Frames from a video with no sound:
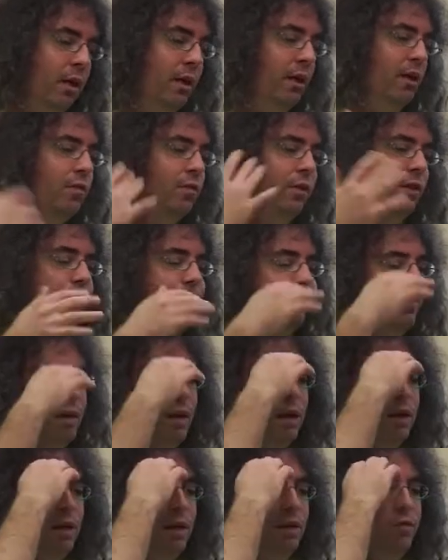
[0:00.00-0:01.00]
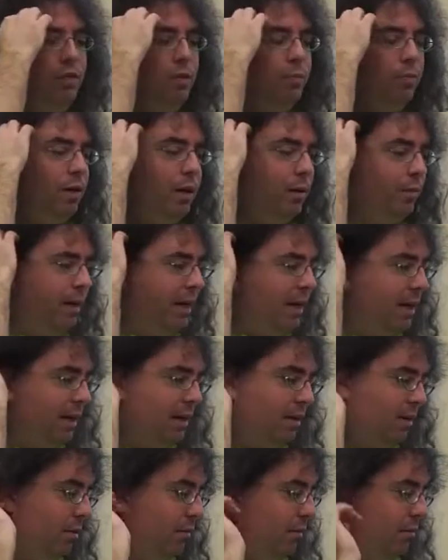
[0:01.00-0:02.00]
it's very
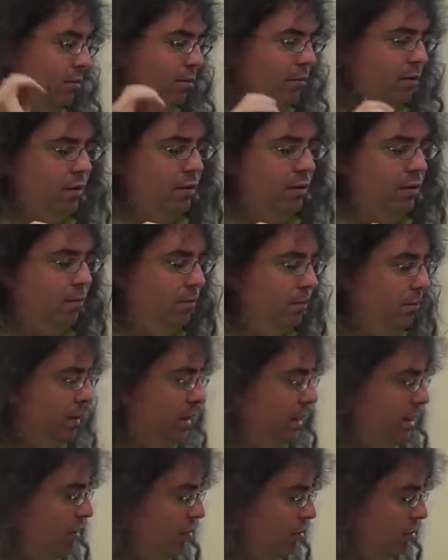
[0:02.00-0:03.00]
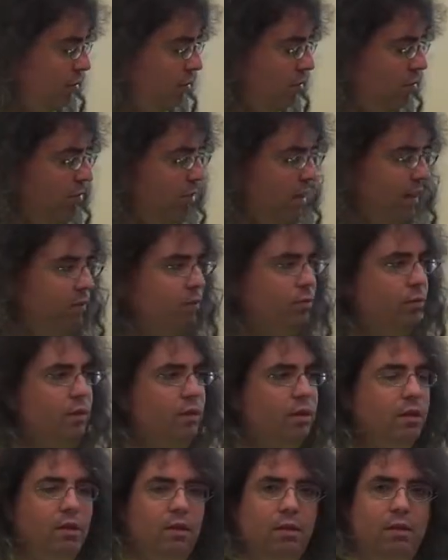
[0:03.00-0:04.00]
problematic with beginning students who like
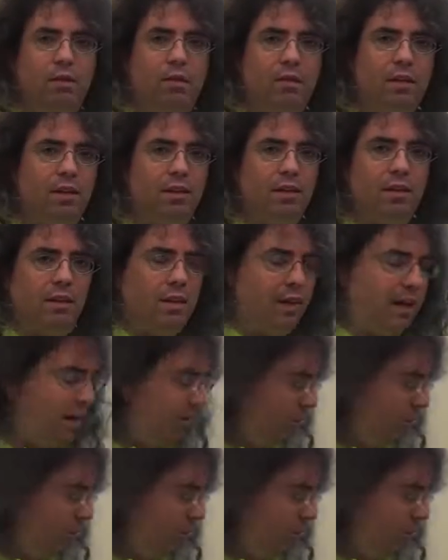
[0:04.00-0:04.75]
really think that they